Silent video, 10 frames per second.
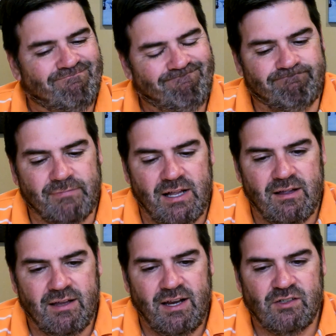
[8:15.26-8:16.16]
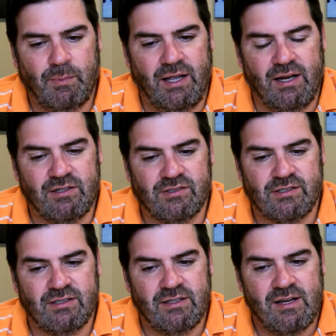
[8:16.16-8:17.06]
I can't explain it.
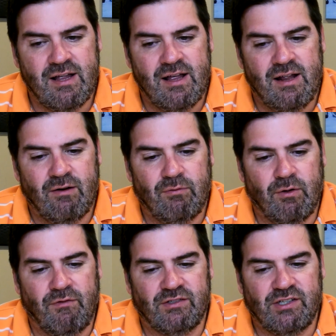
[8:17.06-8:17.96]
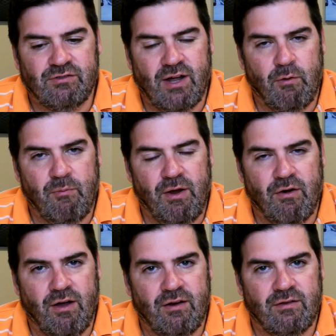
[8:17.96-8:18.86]
Just, I don't know if it sits right with me or not.